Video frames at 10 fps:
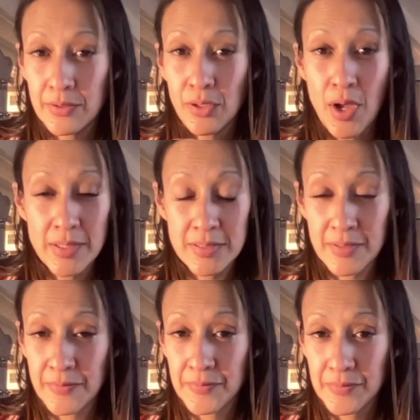
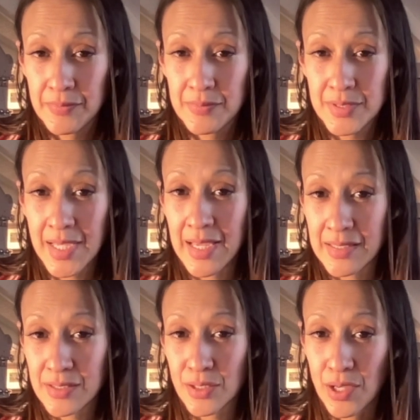loss of
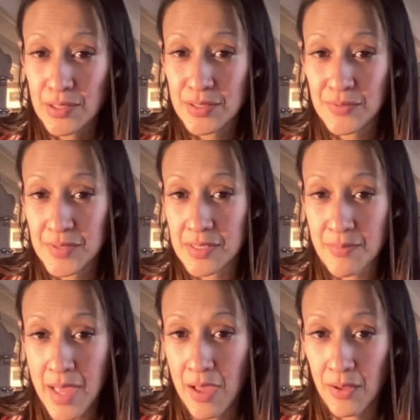taste, loss of
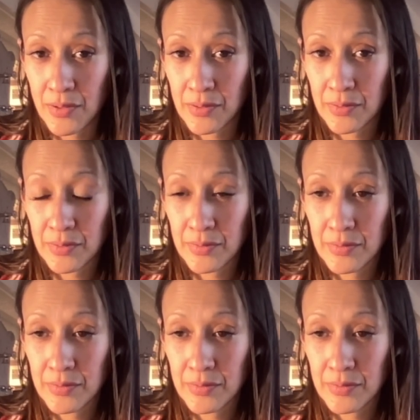smell,